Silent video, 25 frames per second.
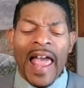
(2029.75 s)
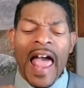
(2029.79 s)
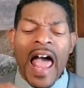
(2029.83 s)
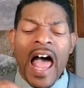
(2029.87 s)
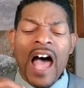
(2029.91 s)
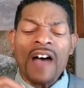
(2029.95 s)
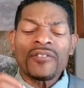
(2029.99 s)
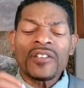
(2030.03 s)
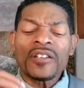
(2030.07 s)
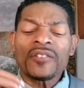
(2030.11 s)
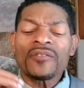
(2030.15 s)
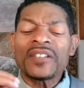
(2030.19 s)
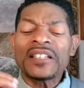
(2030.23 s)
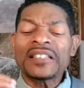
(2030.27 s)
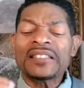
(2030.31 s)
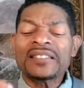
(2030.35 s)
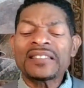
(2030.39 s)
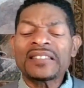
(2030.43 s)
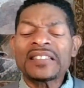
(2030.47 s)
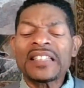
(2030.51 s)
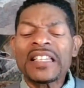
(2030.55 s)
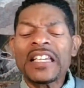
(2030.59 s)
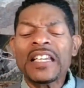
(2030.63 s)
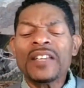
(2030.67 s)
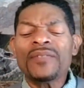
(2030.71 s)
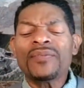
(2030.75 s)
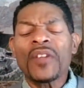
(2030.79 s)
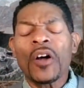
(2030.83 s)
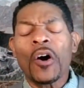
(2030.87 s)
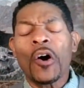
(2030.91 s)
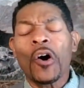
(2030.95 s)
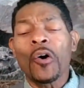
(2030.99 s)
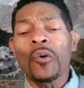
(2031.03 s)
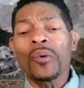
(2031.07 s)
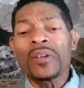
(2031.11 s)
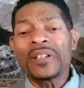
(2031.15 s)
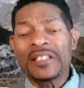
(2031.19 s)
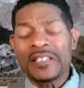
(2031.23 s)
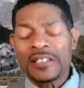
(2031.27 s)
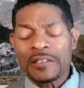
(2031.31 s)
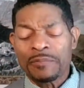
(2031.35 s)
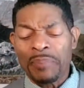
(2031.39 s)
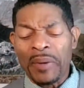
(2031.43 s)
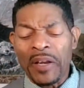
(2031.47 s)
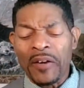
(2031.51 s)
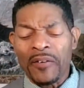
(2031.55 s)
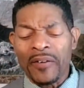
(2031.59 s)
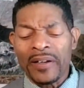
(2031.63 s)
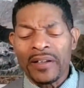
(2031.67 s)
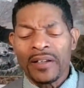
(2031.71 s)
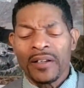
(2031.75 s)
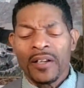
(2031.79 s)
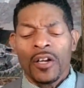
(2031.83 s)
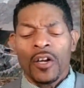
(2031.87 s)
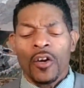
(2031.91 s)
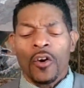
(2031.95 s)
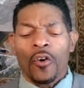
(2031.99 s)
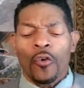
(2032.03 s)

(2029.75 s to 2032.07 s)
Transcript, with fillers: Having received the Holy Spirit,